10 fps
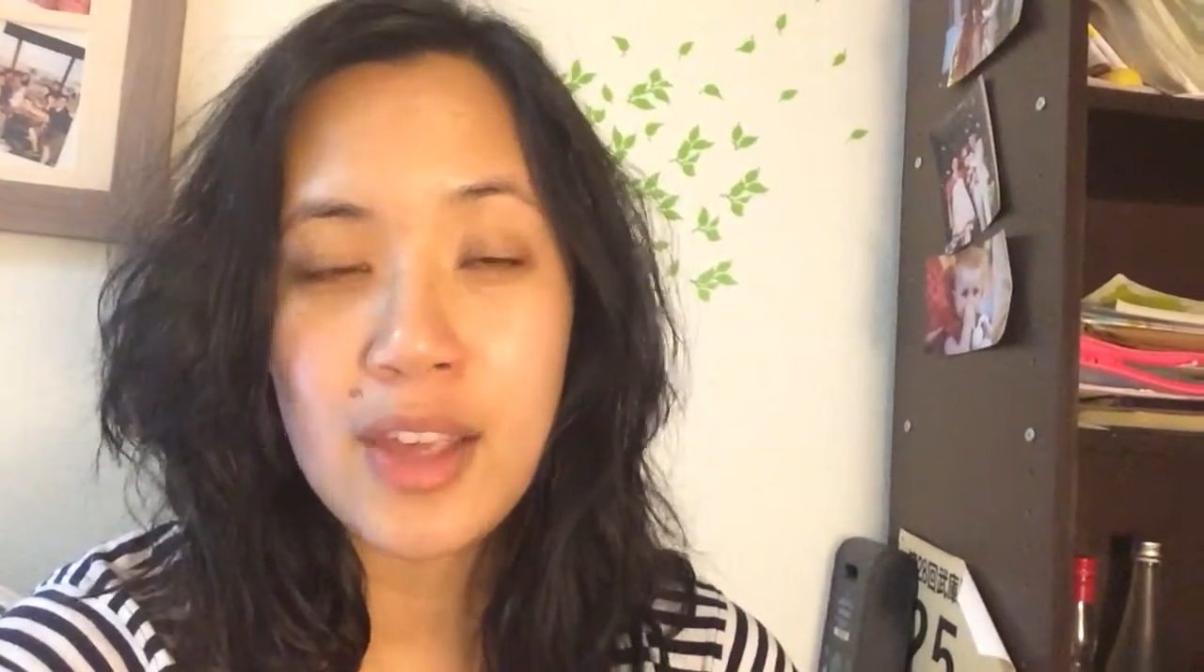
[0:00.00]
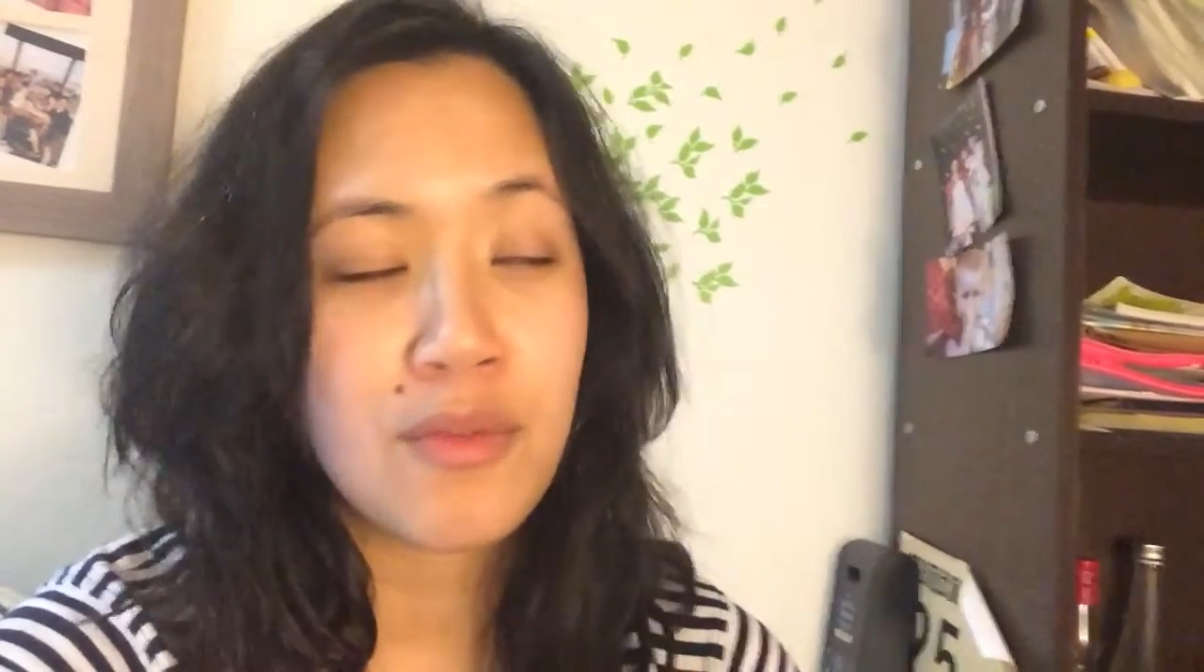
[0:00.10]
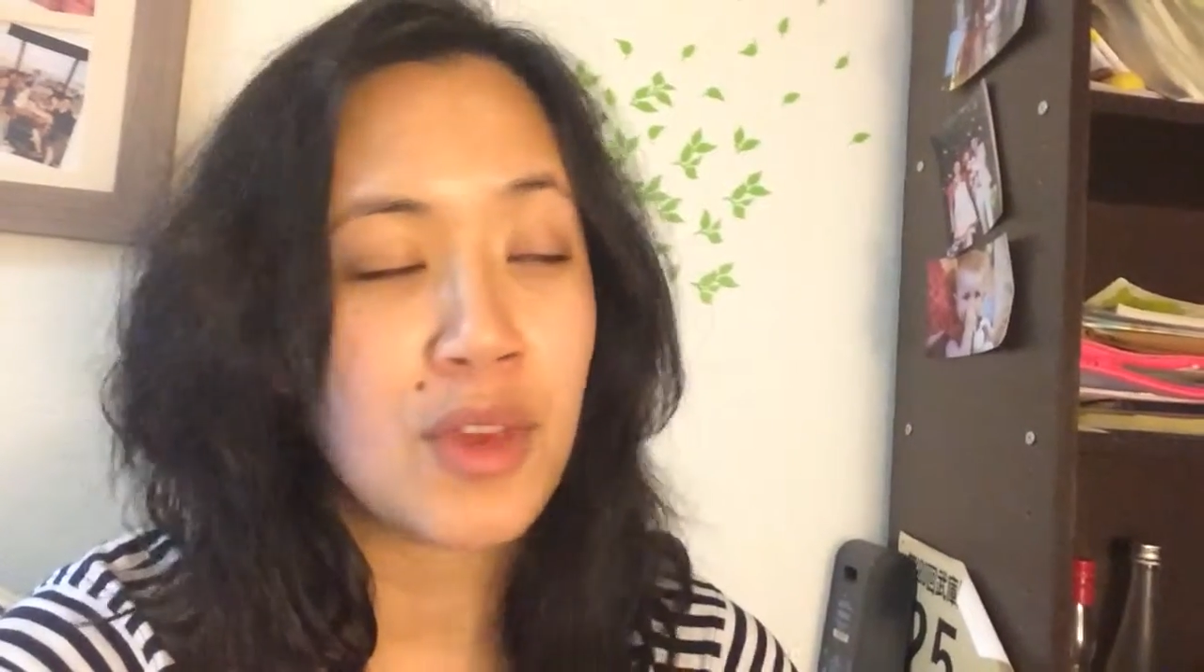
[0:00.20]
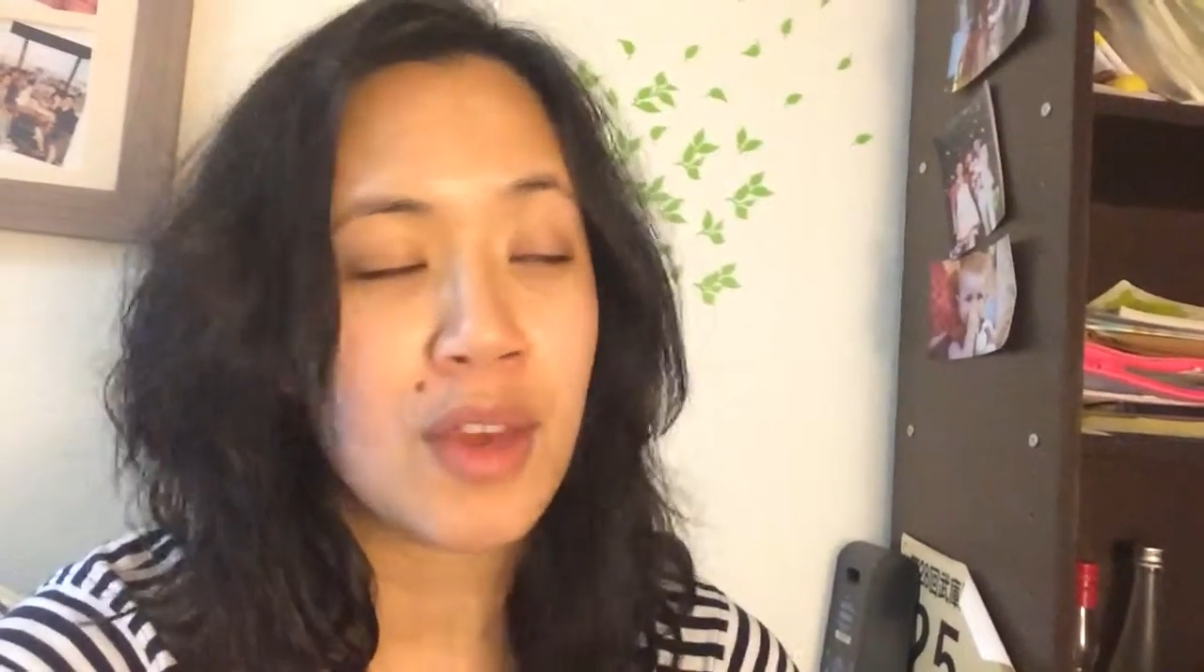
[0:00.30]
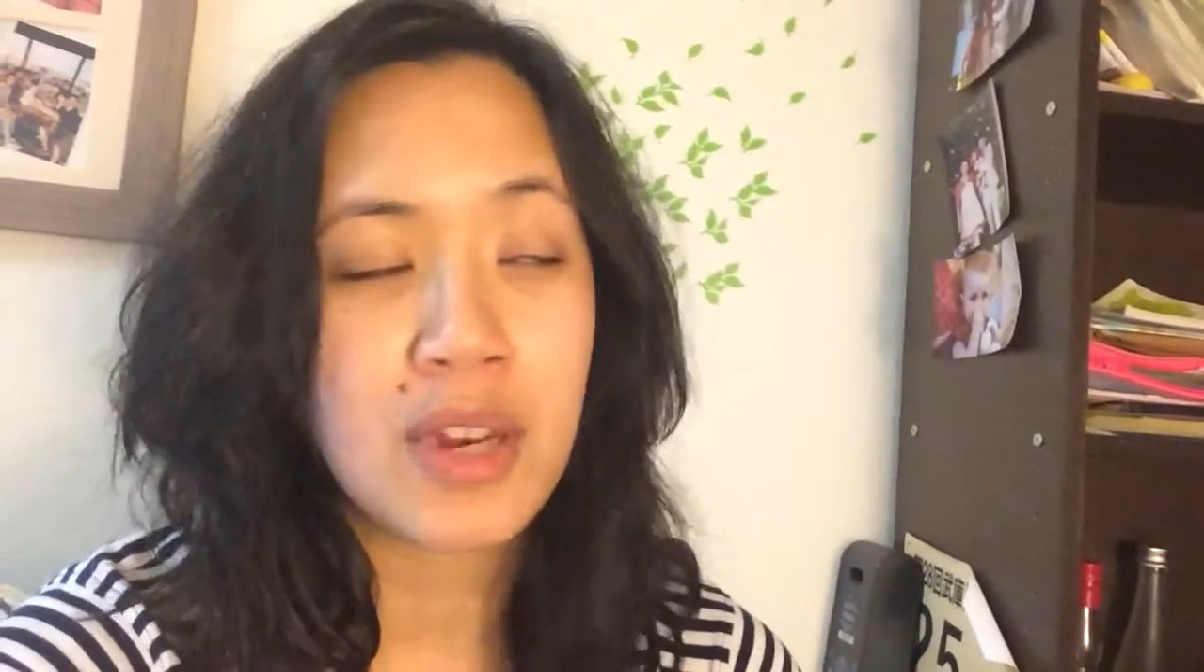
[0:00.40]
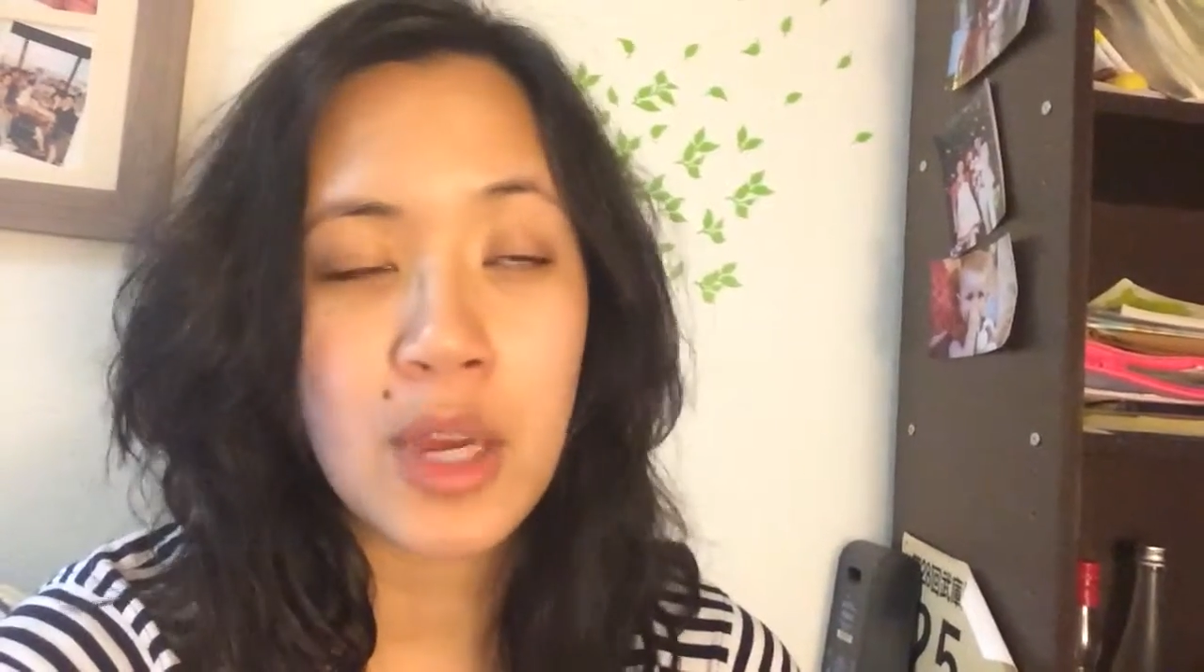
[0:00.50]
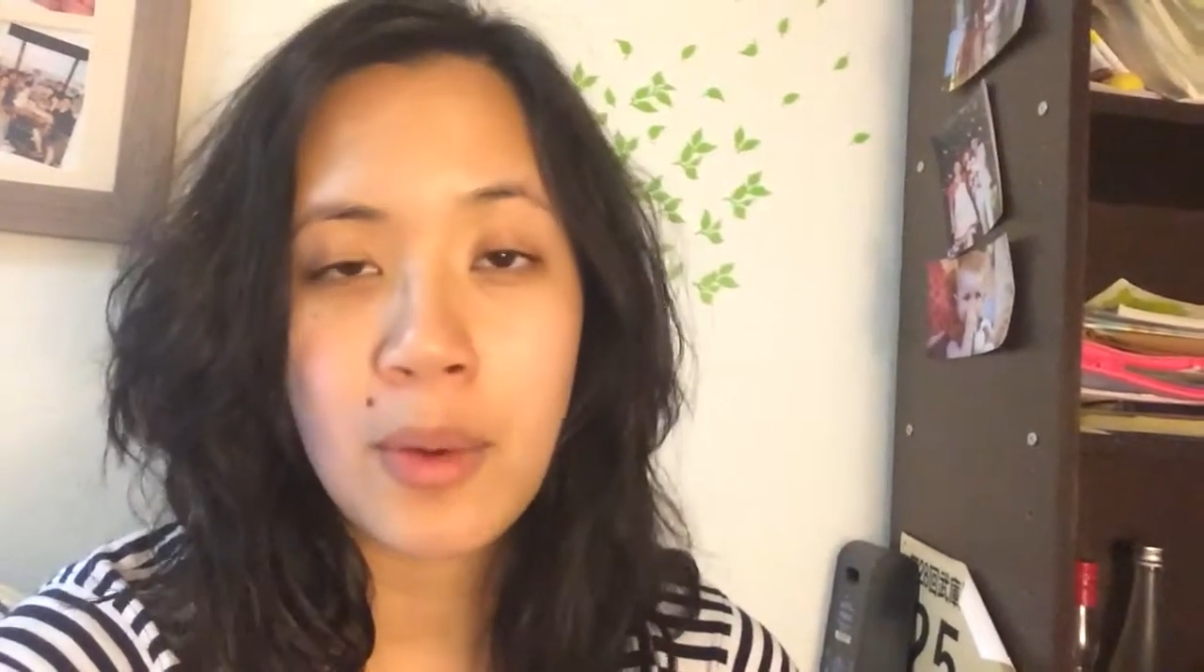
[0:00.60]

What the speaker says: if you have any